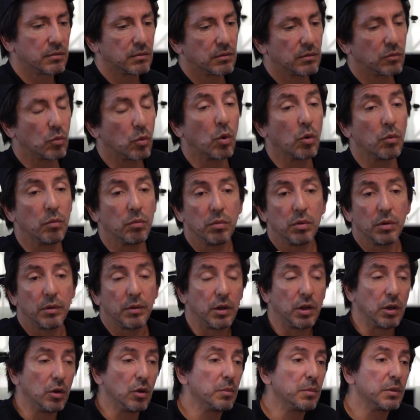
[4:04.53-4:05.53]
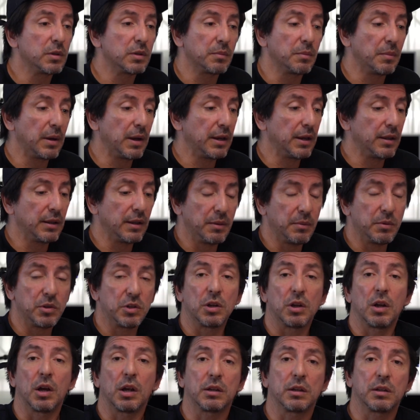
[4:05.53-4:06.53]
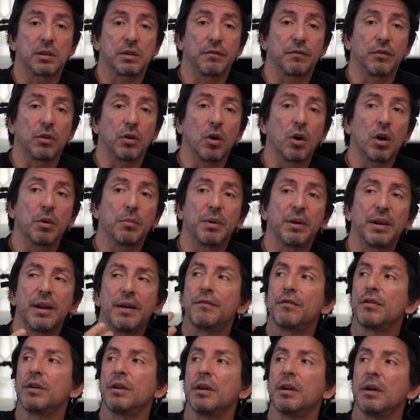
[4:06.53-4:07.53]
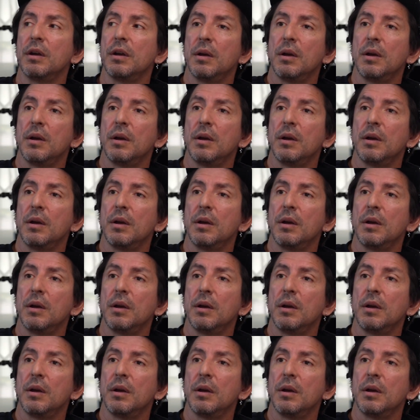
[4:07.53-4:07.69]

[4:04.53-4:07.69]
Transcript: Well, humans are made in the image and likeness of God, but every